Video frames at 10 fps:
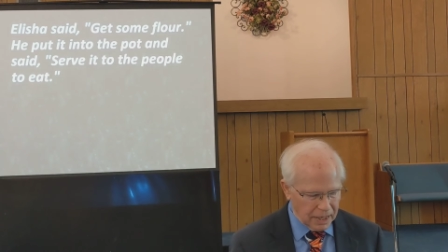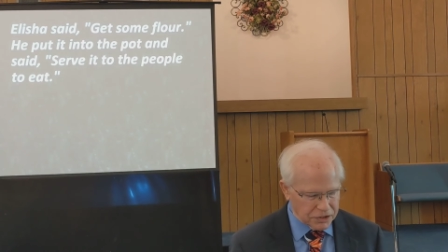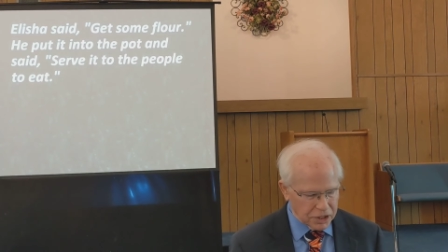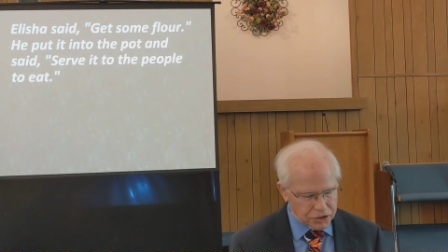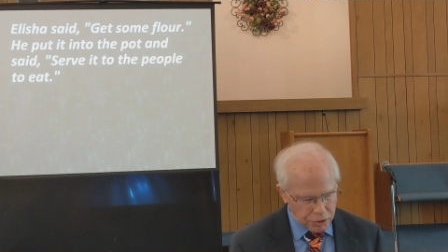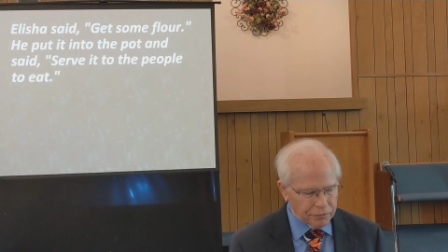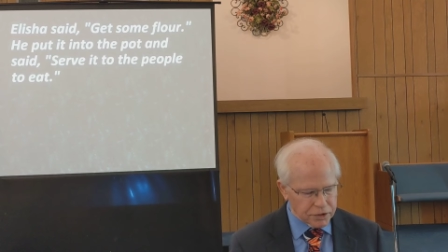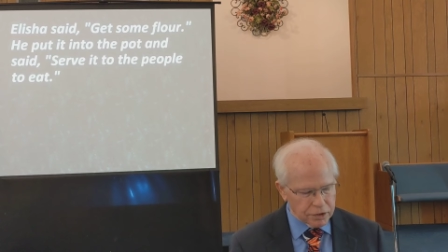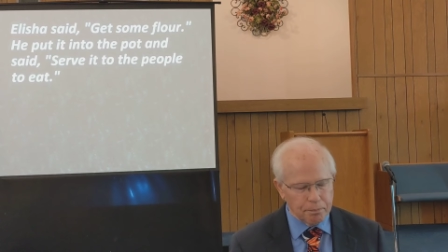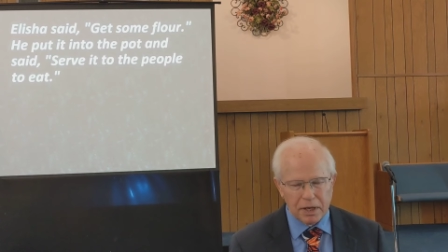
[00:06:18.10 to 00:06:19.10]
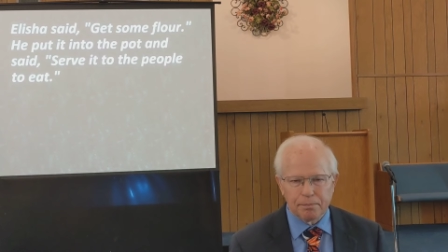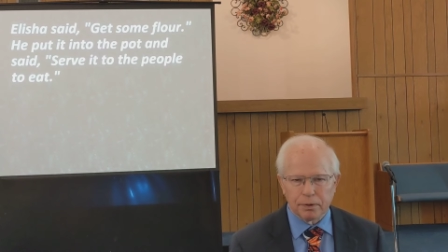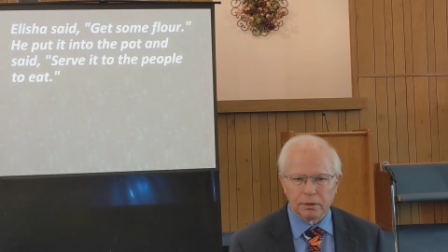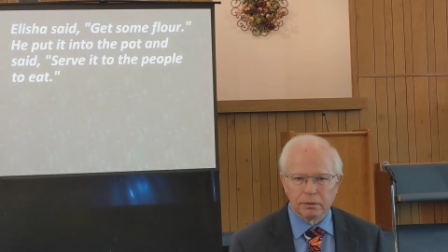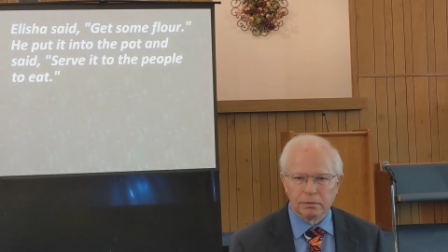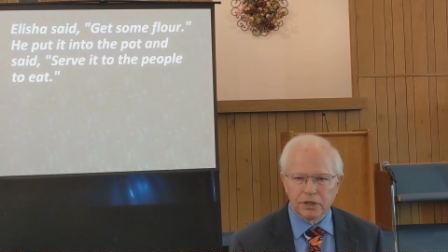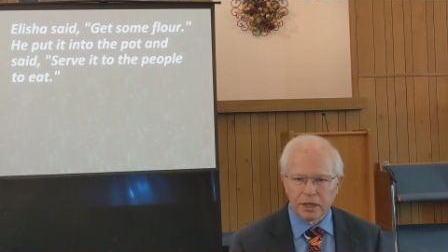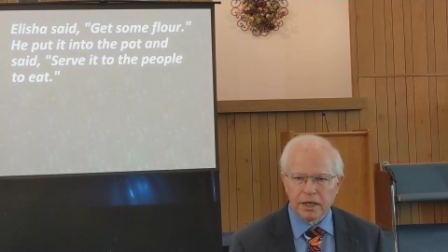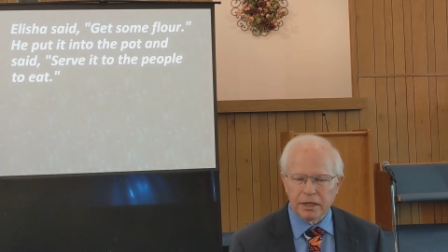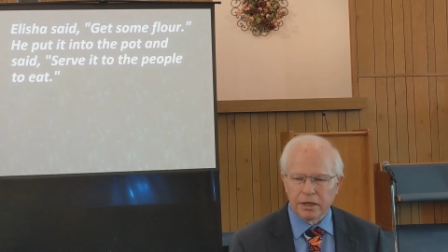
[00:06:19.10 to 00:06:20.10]
and said, Serve it to the people to
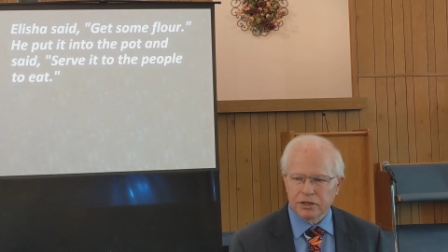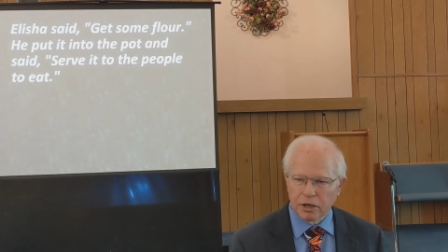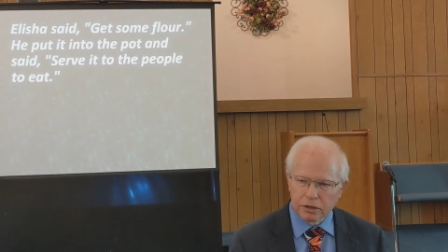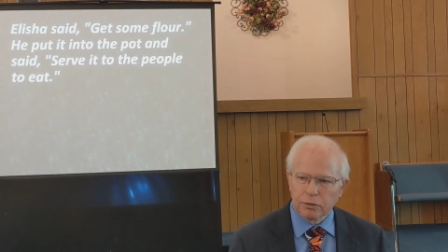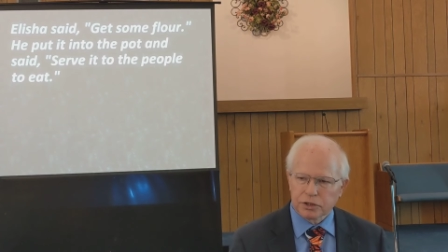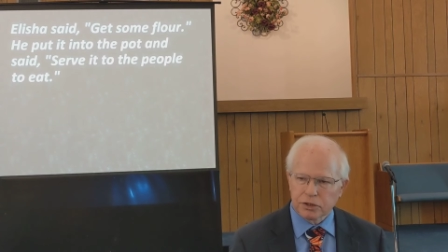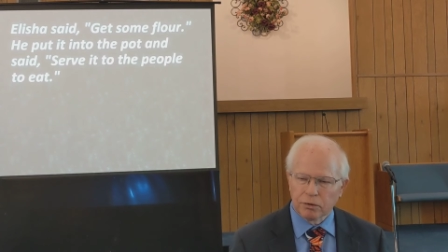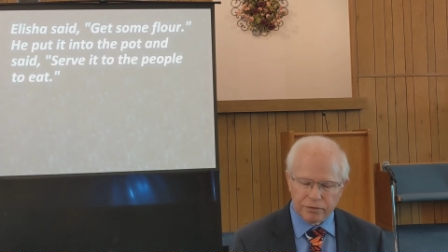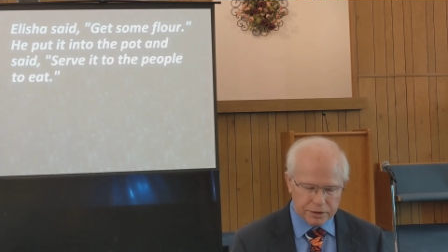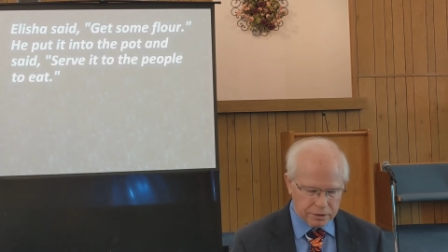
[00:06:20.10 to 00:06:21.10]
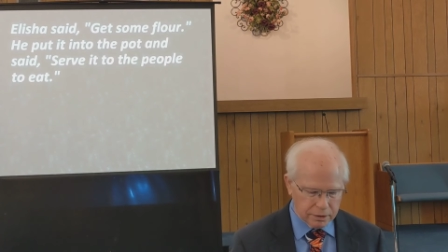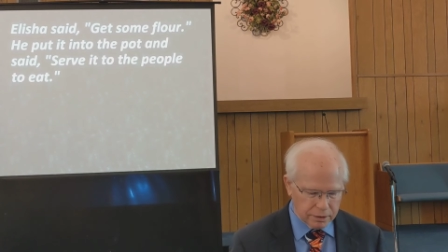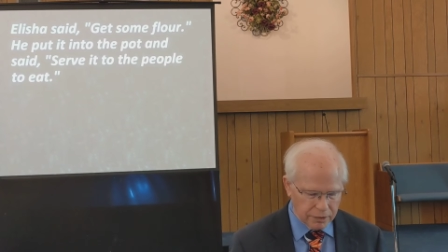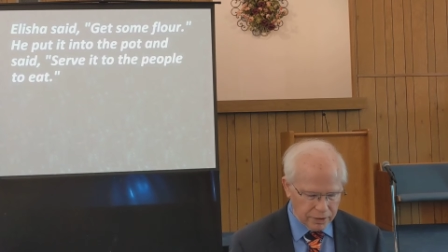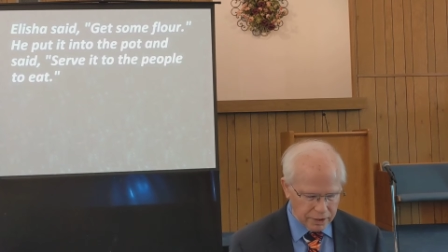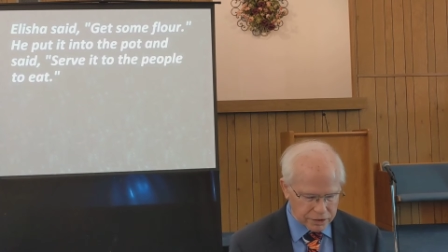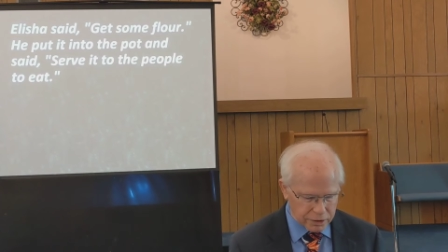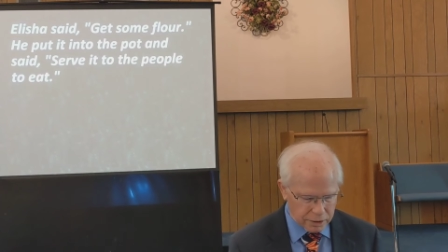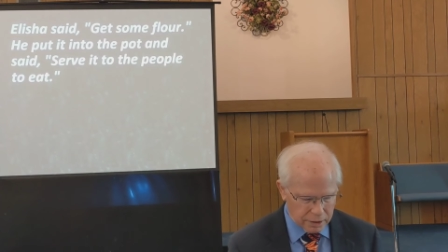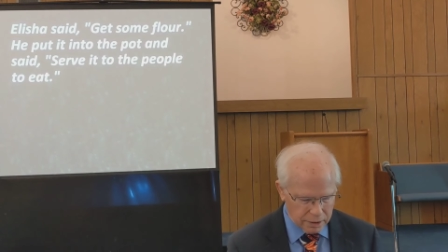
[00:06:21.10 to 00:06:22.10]
eat. And he's talking to his servant in
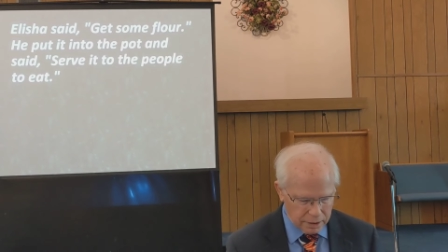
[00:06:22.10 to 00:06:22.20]
this.